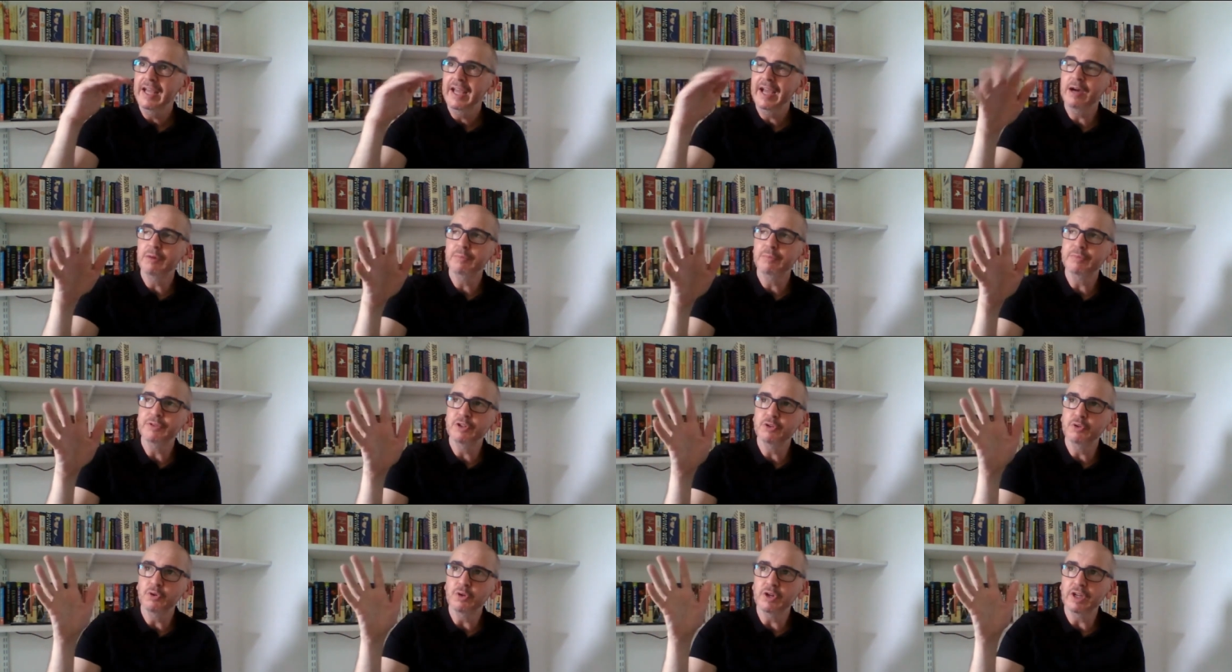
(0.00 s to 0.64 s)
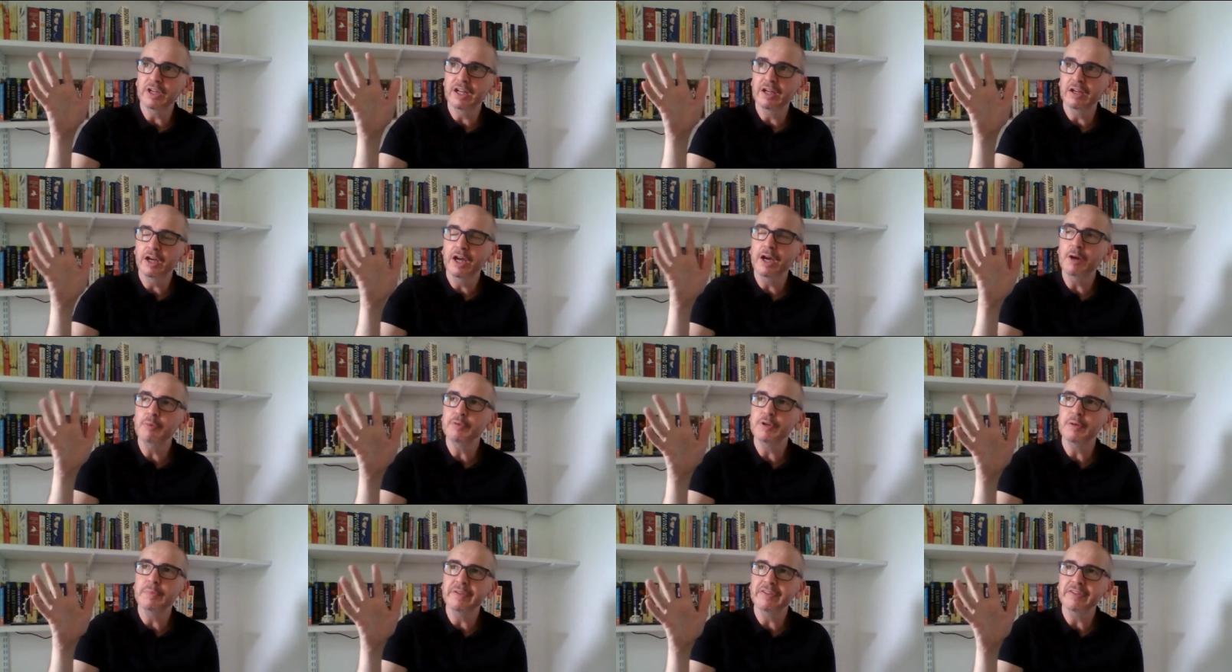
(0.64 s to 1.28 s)
Help your organ,
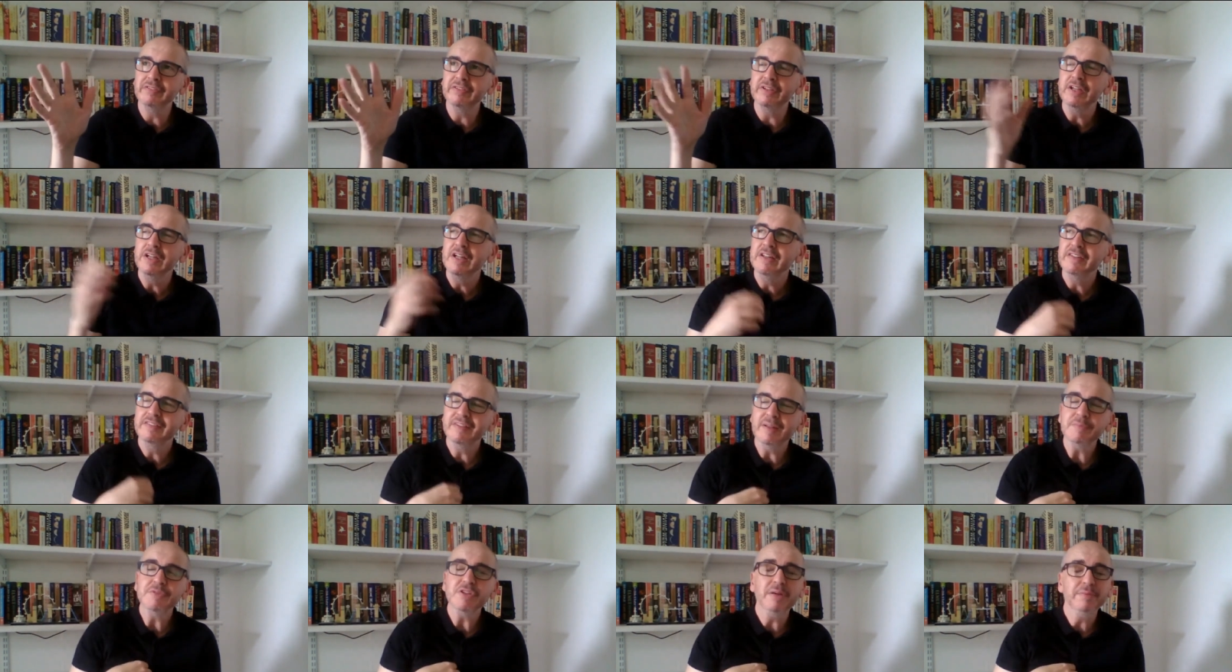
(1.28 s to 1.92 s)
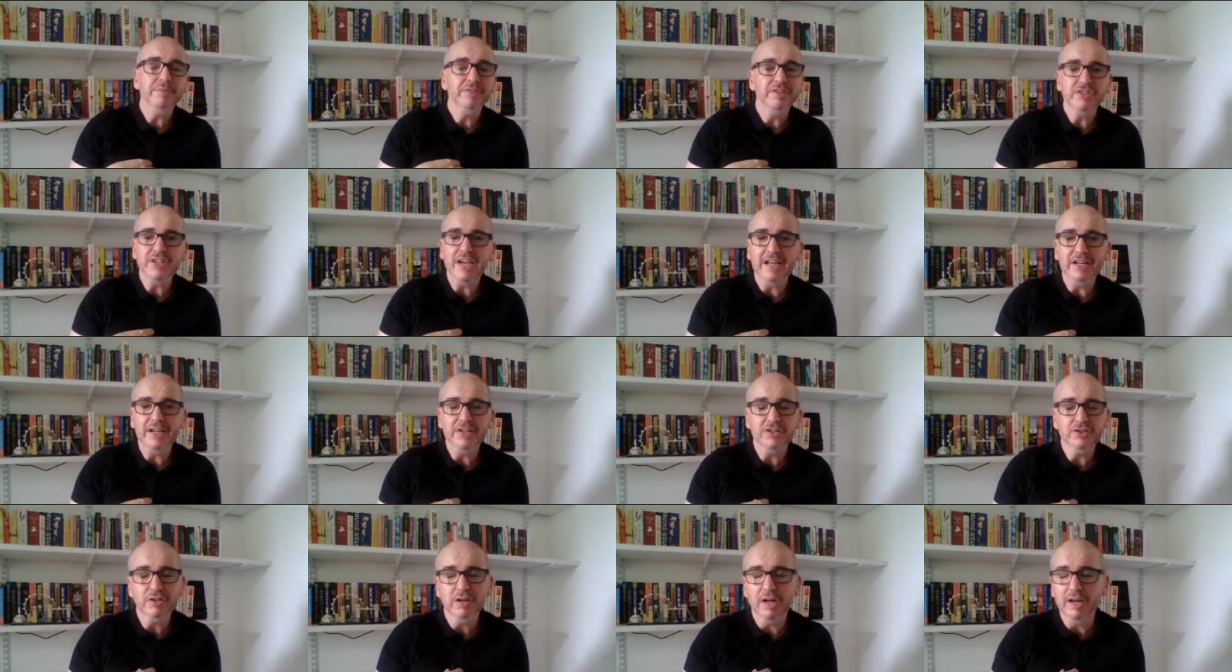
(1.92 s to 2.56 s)
help your business. Sometimes the
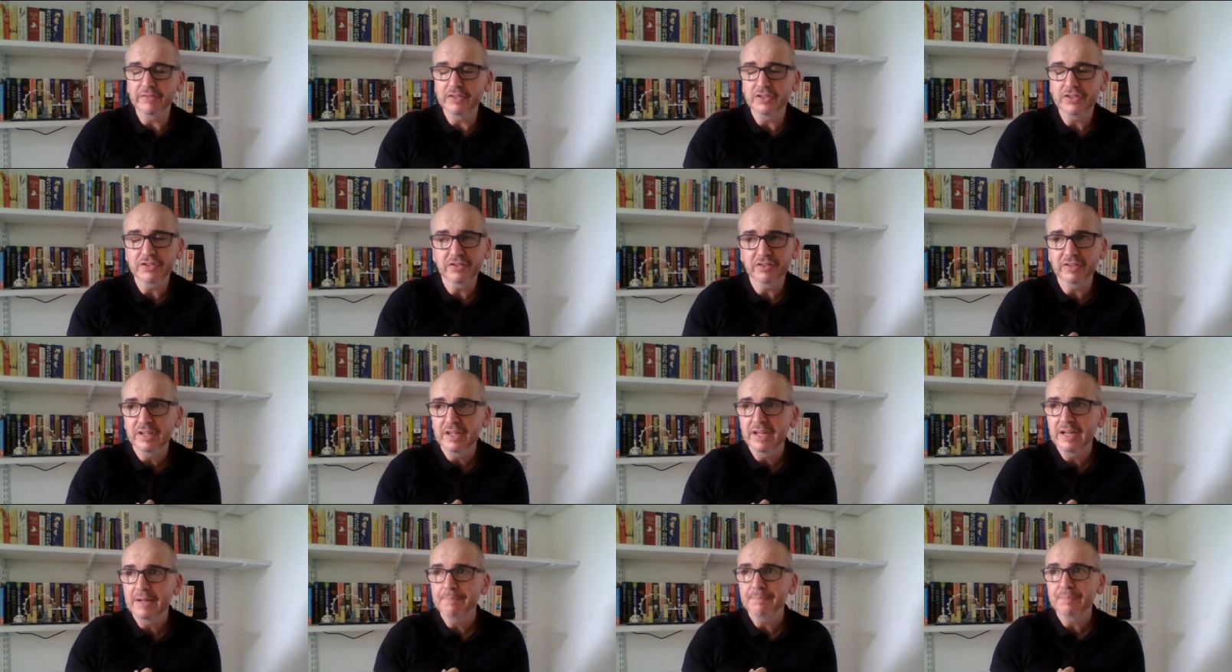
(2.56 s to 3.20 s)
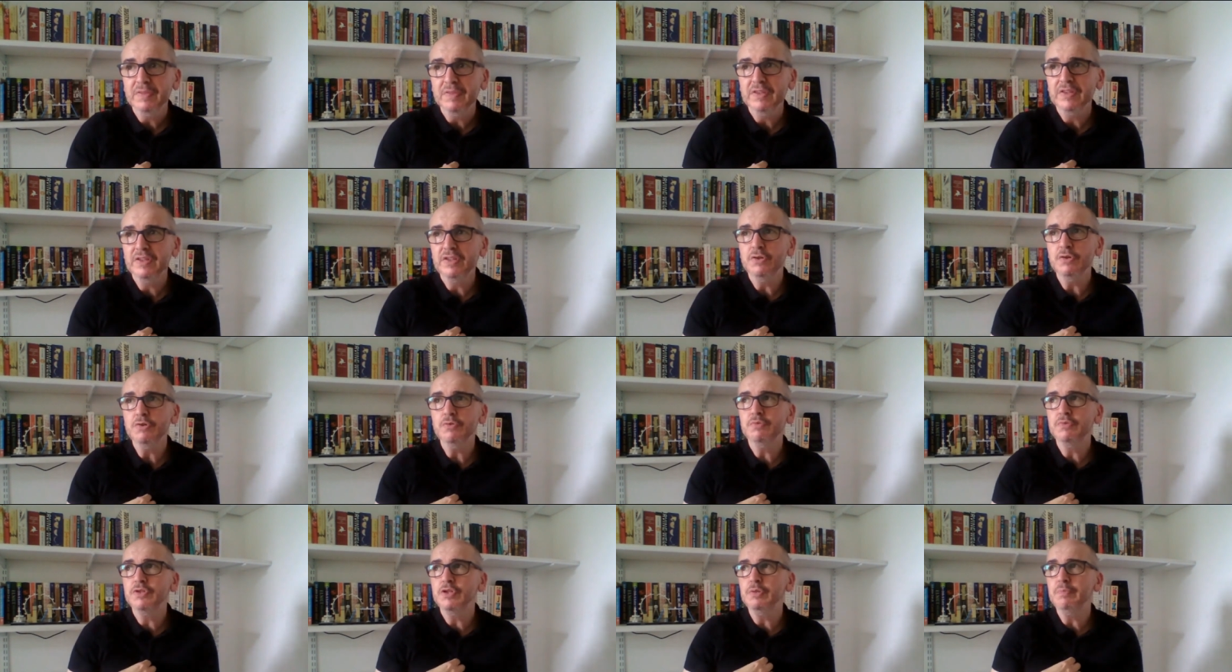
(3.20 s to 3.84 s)
challenge, Clive, is just
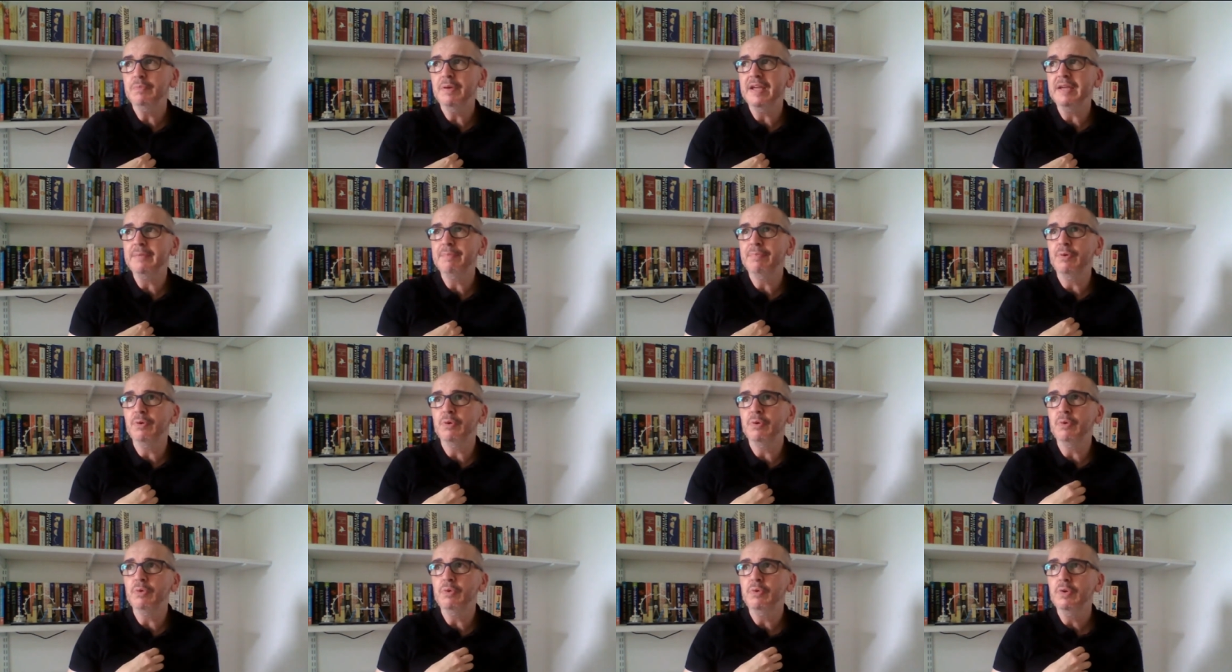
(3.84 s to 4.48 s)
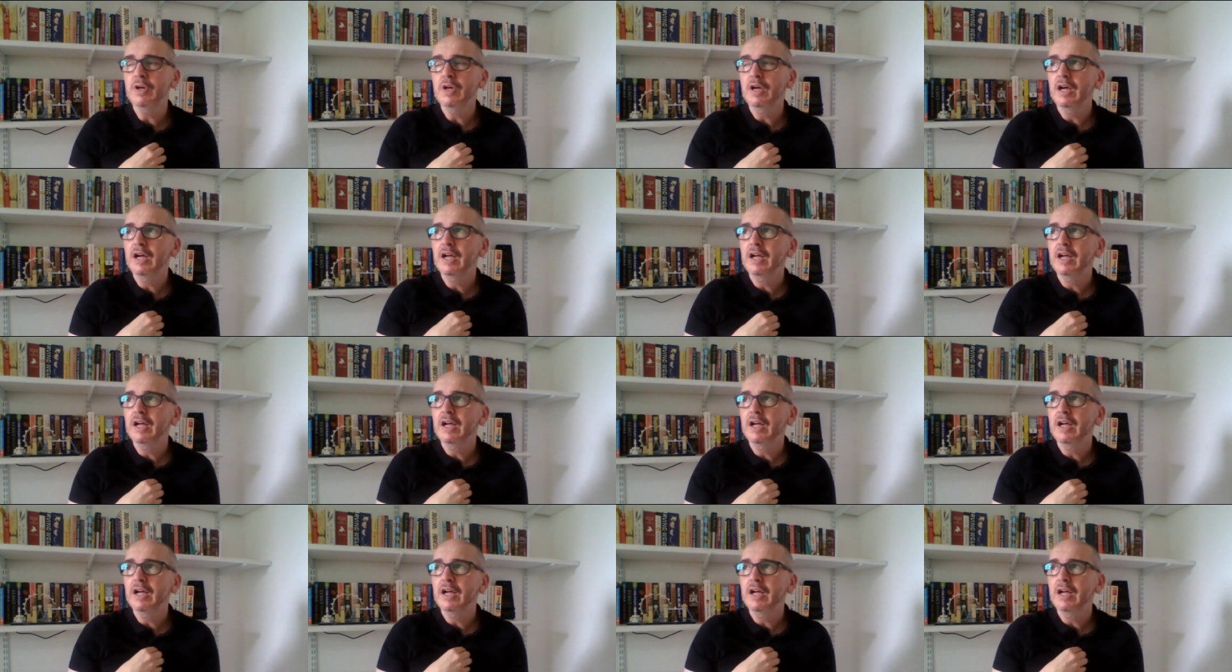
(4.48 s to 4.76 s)
do do people